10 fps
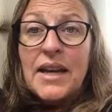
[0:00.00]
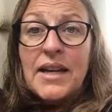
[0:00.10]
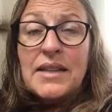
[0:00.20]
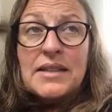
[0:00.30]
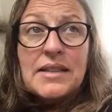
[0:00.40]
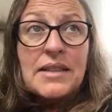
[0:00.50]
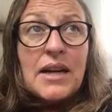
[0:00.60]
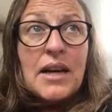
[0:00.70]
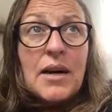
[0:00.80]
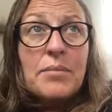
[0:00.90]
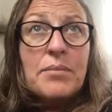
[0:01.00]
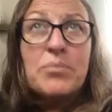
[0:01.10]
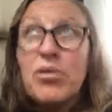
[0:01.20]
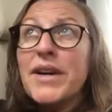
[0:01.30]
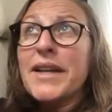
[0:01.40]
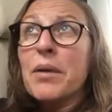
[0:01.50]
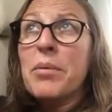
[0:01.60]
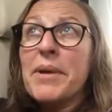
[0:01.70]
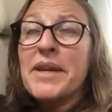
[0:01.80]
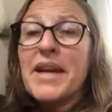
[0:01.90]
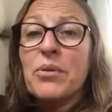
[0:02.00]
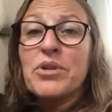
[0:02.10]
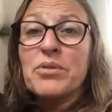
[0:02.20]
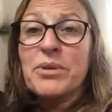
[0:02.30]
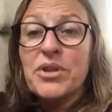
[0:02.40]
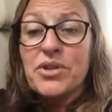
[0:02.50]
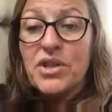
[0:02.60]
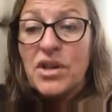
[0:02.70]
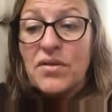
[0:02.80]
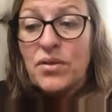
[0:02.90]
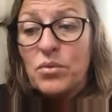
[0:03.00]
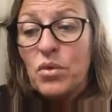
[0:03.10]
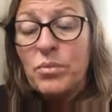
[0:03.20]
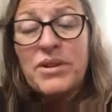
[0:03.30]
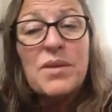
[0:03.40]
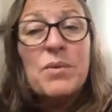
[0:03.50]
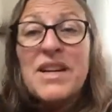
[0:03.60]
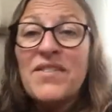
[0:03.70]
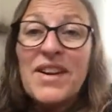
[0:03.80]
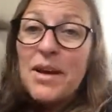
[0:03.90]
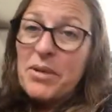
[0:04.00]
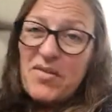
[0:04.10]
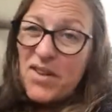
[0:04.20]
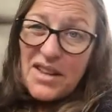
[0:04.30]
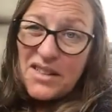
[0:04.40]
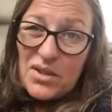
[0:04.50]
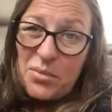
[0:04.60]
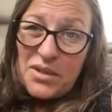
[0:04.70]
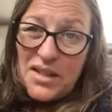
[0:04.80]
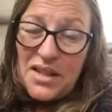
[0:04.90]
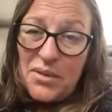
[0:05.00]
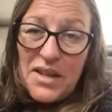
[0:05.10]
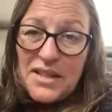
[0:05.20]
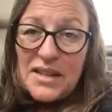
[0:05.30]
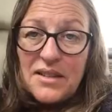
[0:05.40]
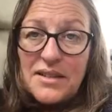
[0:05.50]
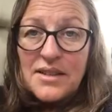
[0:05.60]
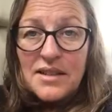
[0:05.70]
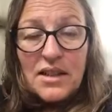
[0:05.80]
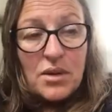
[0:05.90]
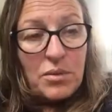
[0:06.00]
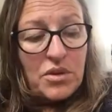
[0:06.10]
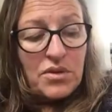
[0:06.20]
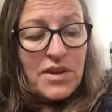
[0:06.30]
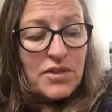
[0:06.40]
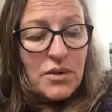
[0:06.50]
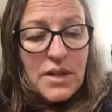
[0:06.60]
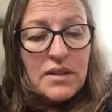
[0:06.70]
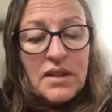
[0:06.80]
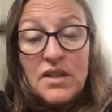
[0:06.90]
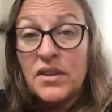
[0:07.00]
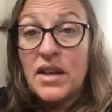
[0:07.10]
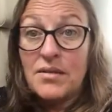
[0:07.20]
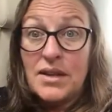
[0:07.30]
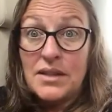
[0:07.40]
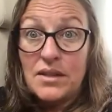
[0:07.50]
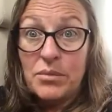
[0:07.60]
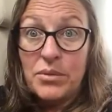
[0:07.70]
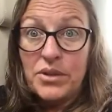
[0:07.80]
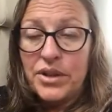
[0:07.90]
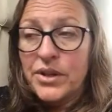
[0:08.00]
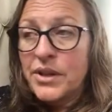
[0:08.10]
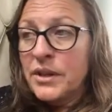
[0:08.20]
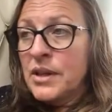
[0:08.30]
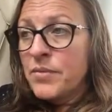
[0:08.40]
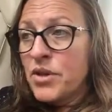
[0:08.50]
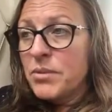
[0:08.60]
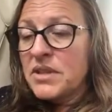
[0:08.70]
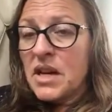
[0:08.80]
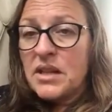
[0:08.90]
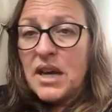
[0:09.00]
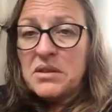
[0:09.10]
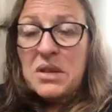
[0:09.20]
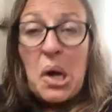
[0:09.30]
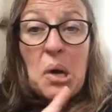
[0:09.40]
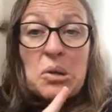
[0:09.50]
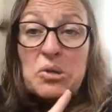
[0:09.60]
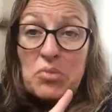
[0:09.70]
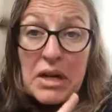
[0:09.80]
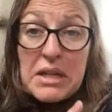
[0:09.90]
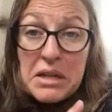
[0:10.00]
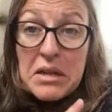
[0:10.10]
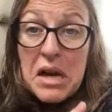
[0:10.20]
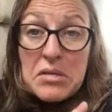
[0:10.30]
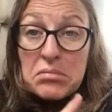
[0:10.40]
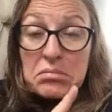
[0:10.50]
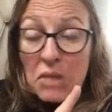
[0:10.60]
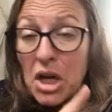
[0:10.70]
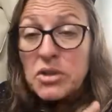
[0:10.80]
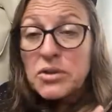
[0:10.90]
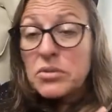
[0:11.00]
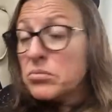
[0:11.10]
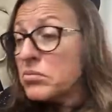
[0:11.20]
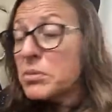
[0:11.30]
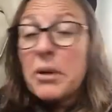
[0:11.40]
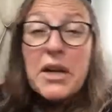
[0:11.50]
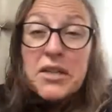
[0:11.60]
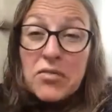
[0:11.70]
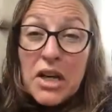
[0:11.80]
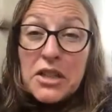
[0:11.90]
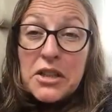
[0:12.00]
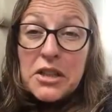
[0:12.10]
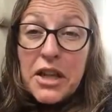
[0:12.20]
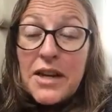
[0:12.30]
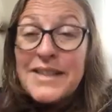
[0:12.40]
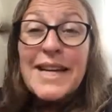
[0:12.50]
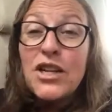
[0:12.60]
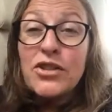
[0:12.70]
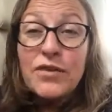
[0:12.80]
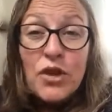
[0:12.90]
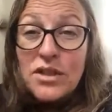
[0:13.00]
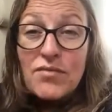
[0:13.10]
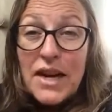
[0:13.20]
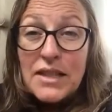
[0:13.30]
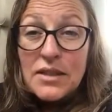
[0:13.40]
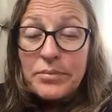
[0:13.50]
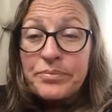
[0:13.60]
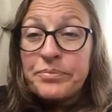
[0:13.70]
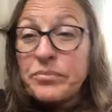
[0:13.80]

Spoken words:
It's brightening up a bit now, which will be good to go for a walk. But then we never let a bit of rain stop us anyway. It's England, isn't it? You'd never do anything if you let the rain stop you, wouldn't you? You'd be sat in your house going, oh, it's raining again. Yes, it's bloody raining again. It's England, of course it rains.